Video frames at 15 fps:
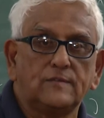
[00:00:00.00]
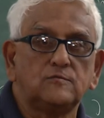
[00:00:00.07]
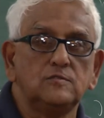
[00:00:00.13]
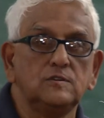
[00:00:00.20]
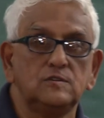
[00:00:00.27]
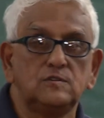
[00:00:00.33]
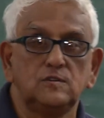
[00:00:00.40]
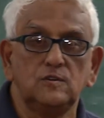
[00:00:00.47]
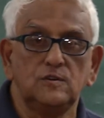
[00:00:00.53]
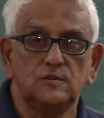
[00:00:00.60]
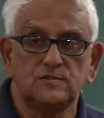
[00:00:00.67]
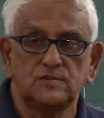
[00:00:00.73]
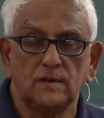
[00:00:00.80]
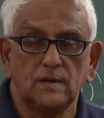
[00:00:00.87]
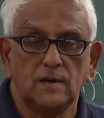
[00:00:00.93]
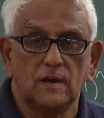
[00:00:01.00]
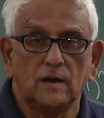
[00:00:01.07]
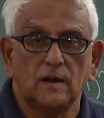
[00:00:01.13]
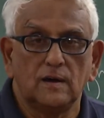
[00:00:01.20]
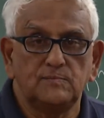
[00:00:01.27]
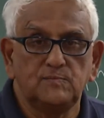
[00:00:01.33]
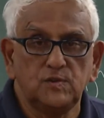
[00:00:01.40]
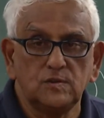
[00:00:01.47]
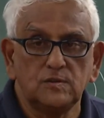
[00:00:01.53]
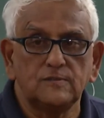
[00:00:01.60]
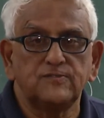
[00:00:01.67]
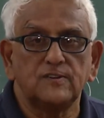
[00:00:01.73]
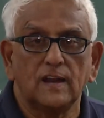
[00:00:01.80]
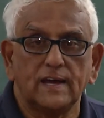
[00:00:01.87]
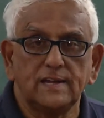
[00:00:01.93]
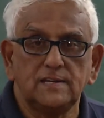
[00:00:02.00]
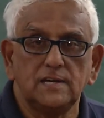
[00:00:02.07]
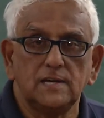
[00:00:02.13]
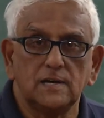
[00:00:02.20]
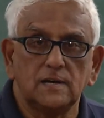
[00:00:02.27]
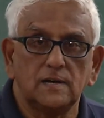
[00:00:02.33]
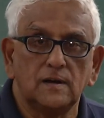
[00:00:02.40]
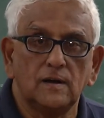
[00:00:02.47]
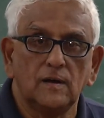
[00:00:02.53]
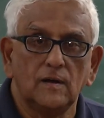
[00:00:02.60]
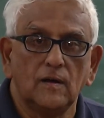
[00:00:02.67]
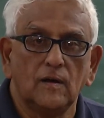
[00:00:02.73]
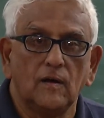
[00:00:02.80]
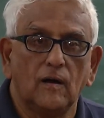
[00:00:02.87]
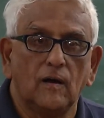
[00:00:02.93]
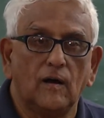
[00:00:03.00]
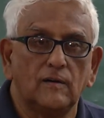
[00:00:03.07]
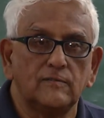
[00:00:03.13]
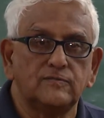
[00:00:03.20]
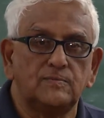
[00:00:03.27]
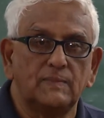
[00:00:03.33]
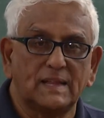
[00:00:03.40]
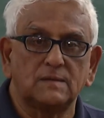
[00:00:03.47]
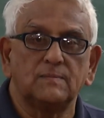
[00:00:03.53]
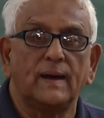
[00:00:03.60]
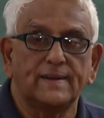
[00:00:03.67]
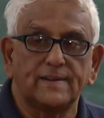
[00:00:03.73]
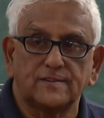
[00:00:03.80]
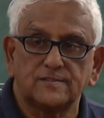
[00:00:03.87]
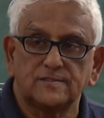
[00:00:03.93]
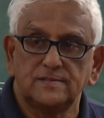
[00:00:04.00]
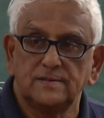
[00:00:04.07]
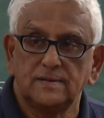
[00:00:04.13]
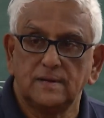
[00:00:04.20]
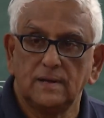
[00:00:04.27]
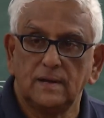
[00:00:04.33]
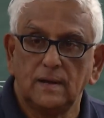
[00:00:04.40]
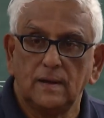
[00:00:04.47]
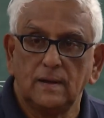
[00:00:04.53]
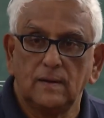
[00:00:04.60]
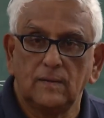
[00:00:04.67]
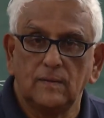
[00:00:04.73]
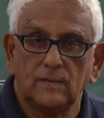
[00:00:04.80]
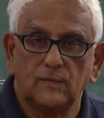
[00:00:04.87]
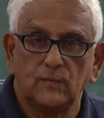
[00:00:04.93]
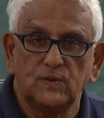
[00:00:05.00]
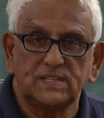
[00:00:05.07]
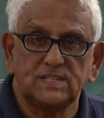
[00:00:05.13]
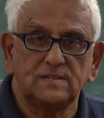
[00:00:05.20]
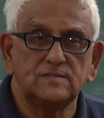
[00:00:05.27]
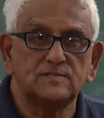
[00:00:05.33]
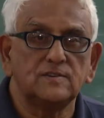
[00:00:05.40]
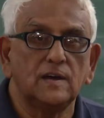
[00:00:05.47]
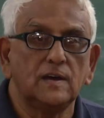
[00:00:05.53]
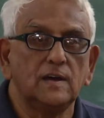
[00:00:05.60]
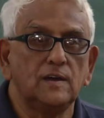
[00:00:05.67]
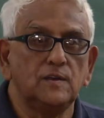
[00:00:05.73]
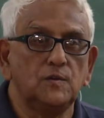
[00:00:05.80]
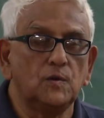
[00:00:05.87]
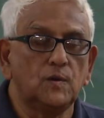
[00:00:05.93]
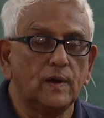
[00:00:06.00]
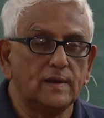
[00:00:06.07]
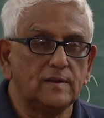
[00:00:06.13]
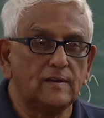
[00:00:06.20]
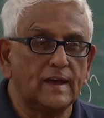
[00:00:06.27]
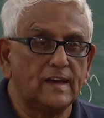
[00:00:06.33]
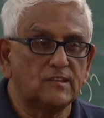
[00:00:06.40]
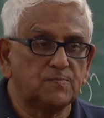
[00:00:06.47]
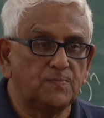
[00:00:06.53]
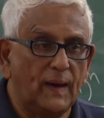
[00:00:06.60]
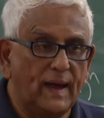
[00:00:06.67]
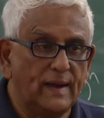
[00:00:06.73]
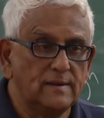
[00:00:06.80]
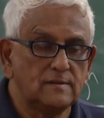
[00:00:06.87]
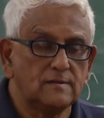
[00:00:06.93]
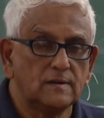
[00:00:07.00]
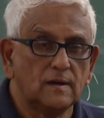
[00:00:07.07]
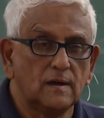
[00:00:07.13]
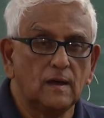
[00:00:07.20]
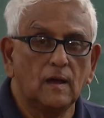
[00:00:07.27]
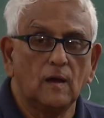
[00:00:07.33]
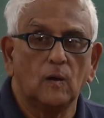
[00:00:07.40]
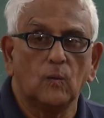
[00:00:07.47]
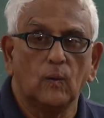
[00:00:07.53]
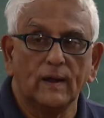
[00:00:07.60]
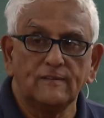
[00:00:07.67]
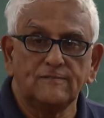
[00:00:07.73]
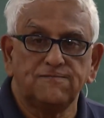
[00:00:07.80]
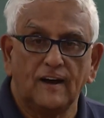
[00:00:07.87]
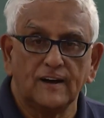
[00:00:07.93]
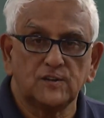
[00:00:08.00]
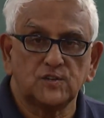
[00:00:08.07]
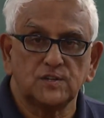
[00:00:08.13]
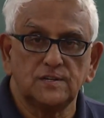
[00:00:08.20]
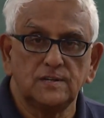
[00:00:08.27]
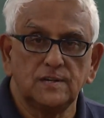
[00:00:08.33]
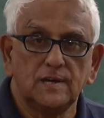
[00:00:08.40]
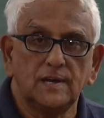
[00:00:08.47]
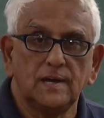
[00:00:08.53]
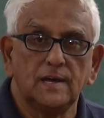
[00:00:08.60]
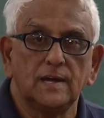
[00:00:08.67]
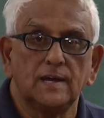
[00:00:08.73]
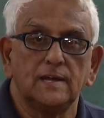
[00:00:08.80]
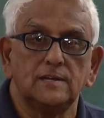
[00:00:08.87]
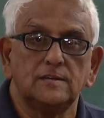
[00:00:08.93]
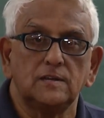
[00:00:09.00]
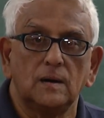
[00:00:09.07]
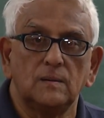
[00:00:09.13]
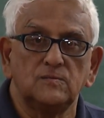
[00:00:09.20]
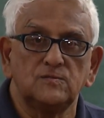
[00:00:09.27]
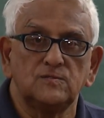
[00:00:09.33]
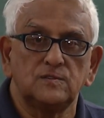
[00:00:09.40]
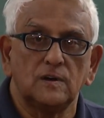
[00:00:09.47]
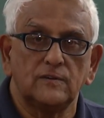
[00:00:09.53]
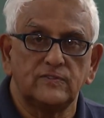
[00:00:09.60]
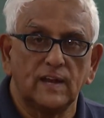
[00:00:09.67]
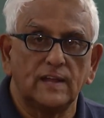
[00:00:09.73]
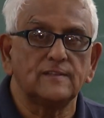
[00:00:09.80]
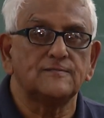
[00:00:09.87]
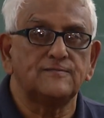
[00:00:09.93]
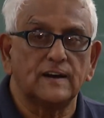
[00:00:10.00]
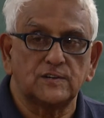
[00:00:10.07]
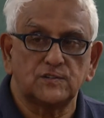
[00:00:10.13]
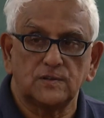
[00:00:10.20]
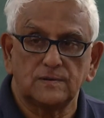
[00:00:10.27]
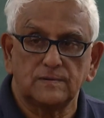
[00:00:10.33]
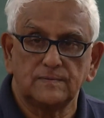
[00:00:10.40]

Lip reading: to introduce a beautiful idea of mathematics, which is you can expand one function in terms of another function.